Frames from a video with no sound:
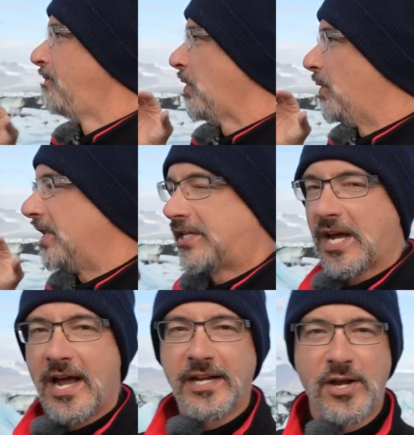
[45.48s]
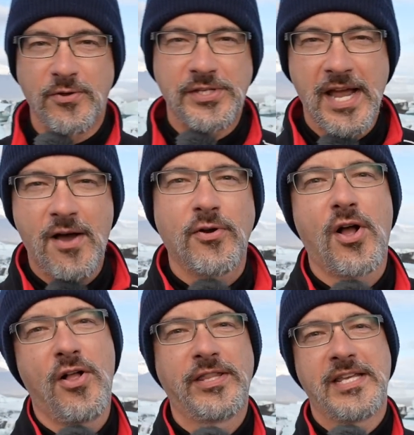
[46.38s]
when the tide goes out,
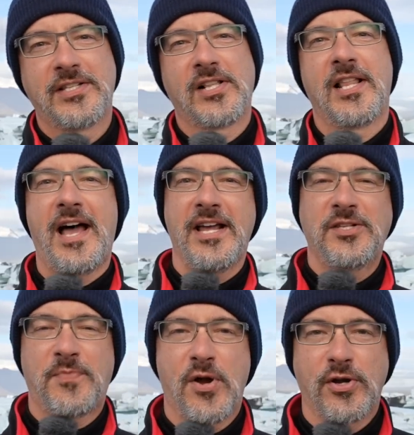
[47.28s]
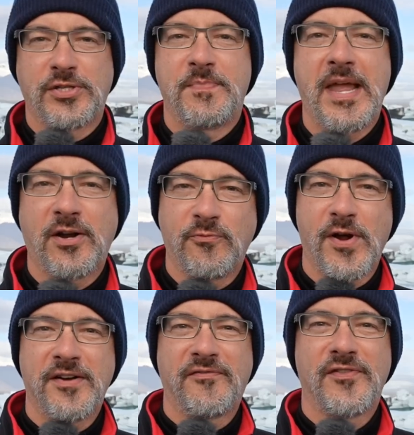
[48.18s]
all these little icebergs make a
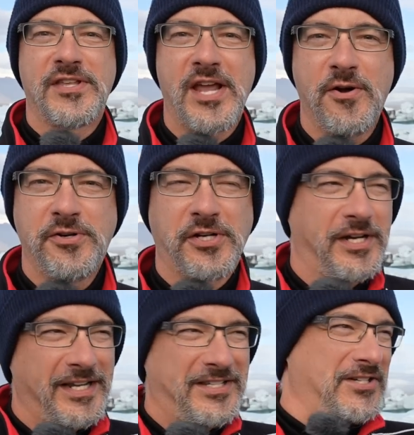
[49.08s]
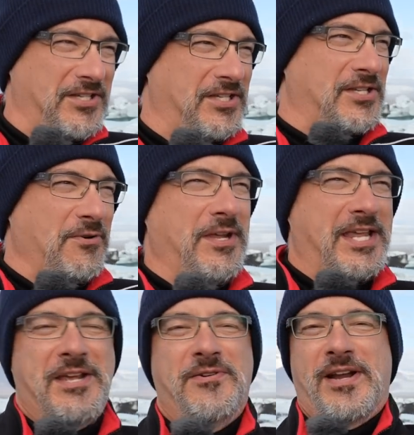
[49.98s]
run for the ocean. It's just so
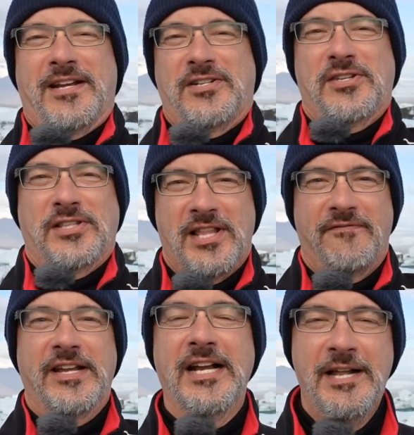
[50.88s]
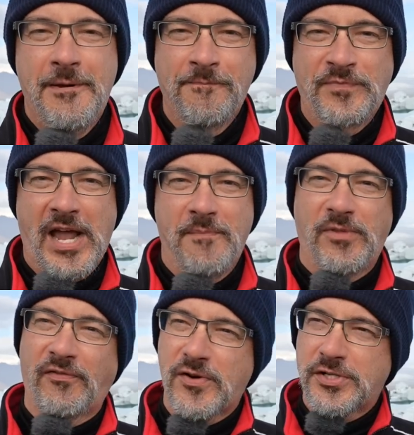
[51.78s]
cute. I just love it. Now,
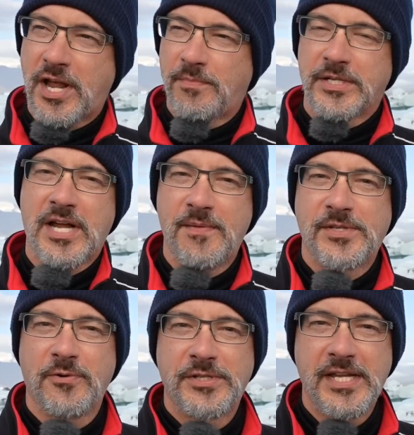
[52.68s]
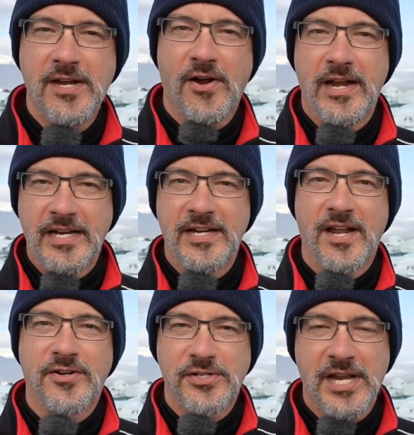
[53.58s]
the first couple of times I was here, I didn't
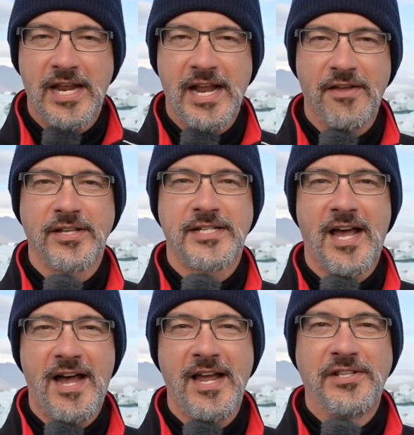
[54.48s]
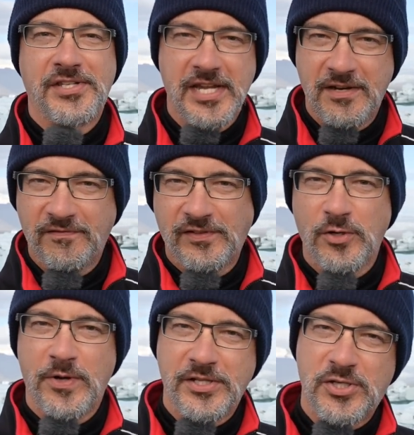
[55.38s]
understand how the tides
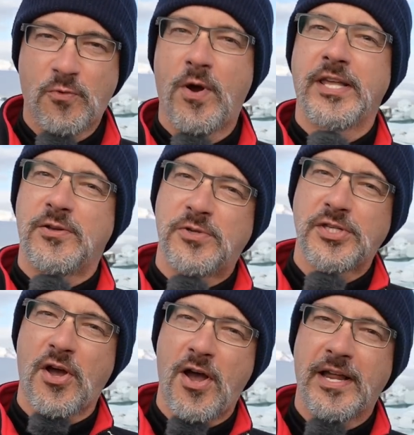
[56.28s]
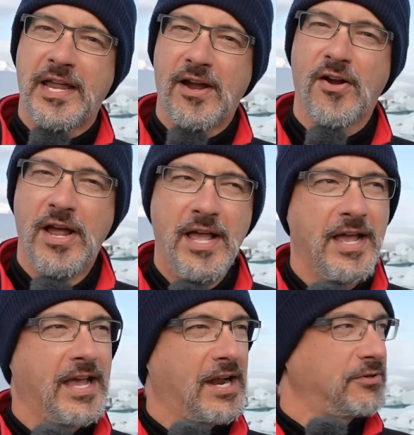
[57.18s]
influenced what you saw here.
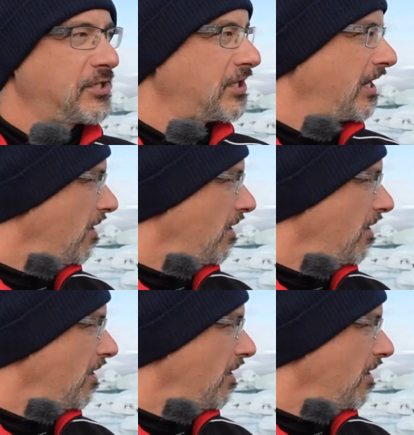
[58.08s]
And I was just like,